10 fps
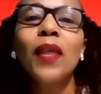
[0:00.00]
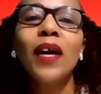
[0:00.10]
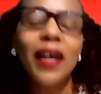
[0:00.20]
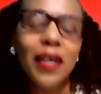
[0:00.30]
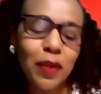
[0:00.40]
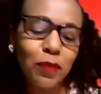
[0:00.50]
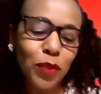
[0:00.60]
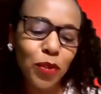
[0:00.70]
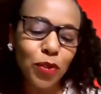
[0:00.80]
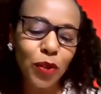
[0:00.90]
I am
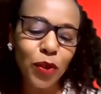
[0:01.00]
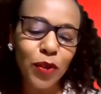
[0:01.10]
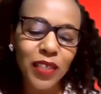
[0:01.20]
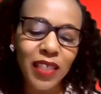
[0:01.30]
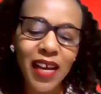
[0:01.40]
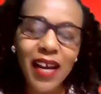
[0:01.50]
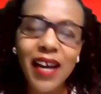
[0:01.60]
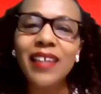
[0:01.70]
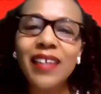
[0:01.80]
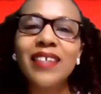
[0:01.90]
so
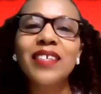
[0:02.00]
glad